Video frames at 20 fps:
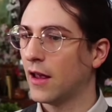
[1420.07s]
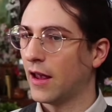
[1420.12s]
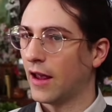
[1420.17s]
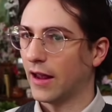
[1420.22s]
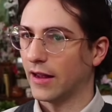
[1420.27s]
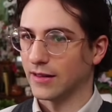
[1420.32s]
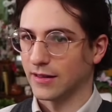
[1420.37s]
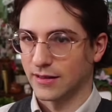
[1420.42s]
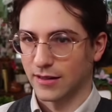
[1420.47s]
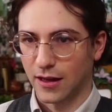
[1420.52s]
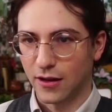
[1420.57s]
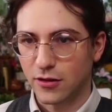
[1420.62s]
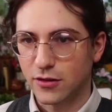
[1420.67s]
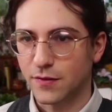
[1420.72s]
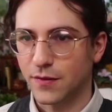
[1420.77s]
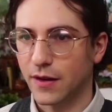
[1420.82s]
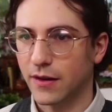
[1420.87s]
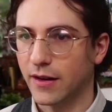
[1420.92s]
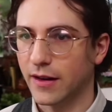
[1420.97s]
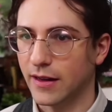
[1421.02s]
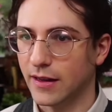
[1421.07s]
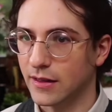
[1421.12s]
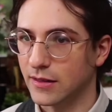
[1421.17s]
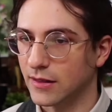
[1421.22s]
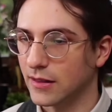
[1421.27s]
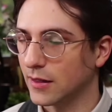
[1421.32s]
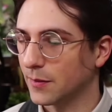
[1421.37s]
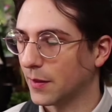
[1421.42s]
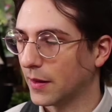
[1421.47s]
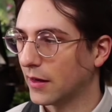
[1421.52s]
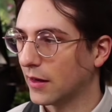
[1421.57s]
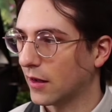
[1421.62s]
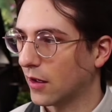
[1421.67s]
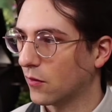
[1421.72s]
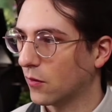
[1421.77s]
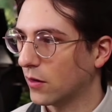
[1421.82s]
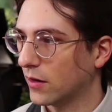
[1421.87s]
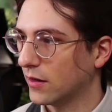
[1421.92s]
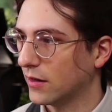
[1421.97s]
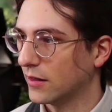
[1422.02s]
It sells very easy depending on
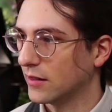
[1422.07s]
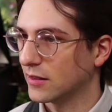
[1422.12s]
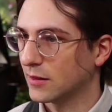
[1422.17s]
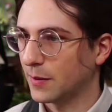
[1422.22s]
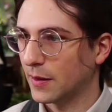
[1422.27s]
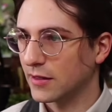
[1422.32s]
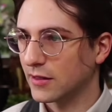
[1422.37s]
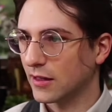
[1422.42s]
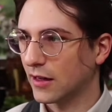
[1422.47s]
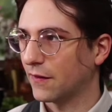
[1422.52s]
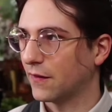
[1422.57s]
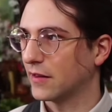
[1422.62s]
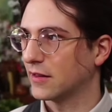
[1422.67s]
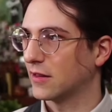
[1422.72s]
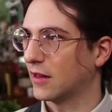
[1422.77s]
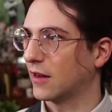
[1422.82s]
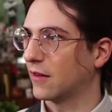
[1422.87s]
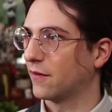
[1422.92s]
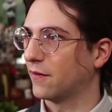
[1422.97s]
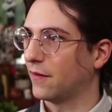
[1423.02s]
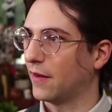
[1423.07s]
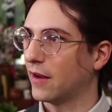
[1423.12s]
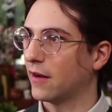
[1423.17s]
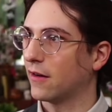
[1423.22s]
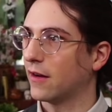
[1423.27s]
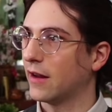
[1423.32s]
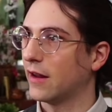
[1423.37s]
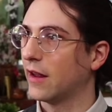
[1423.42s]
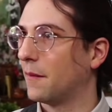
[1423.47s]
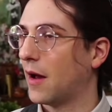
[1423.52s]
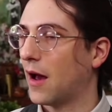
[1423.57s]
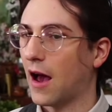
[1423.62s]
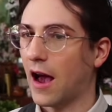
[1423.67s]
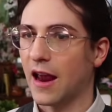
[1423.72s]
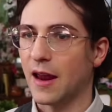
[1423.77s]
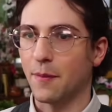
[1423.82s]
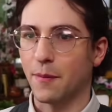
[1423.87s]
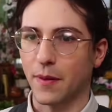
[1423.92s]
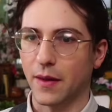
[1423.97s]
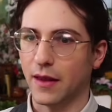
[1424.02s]
what it is, especially if it's like very
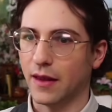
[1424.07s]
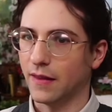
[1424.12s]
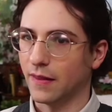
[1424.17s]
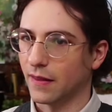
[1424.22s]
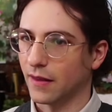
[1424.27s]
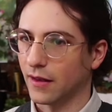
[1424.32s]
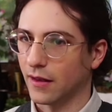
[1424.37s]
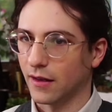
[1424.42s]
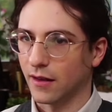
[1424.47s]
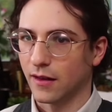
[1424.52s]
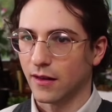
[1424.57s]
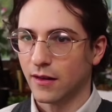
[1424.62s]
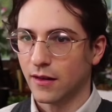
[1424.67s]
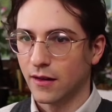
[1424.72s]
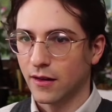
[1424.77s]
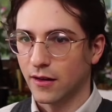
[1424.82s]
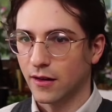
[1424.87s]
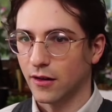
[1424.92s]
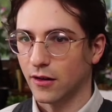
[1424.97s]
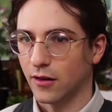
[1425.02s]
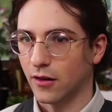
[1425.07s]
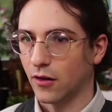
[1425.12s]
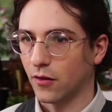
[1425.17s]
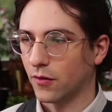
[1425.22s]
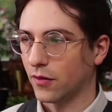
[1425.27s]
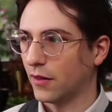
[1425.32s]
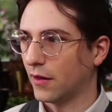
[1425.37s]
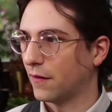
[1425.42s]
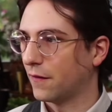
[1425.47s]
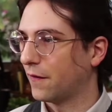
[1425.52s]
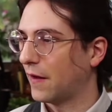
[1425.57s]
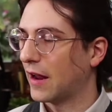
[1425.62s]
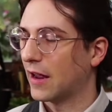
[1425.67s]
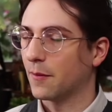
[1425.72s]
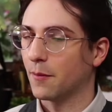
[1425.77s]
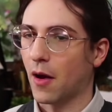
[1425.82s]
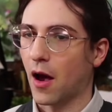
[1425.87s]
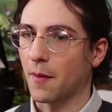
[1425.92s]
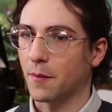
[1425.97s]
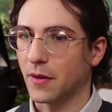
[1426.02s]
hype in the, you know, the fan
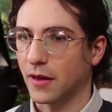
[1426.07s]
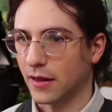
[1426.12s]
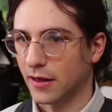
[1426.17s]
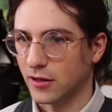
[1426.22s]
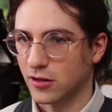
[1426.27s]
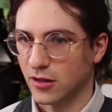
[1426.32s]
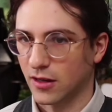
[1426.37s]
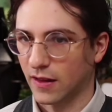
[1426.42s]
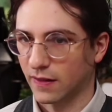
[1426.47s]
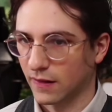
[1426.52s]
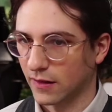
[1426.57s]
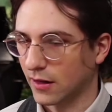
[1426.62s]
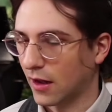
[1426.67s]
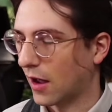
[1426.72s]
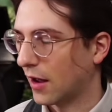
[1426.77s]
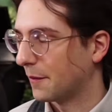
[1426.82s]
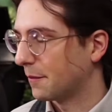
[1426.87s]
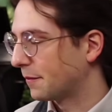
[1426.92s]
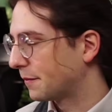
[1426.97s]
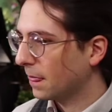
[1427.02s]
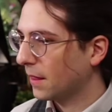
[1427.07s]
population at the time.